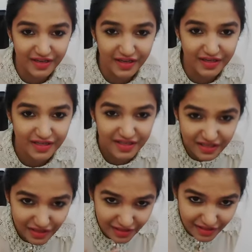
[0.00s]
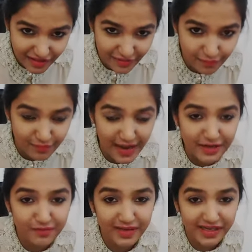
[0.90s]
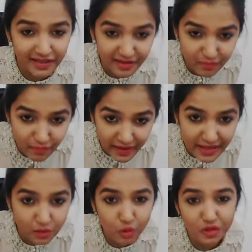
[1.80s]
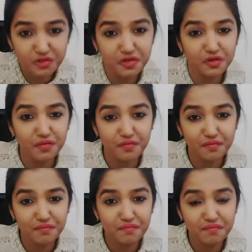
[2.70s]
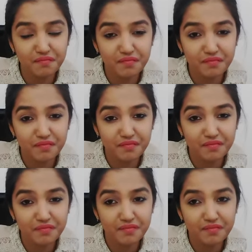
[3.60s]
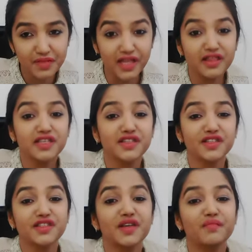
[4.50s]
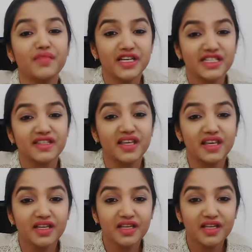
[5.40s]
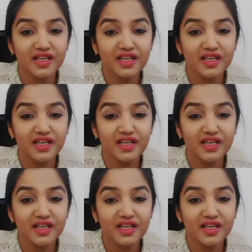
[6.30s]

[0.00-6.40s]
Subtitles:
Yeah? Manipulate, like brainwash you that this is the best thing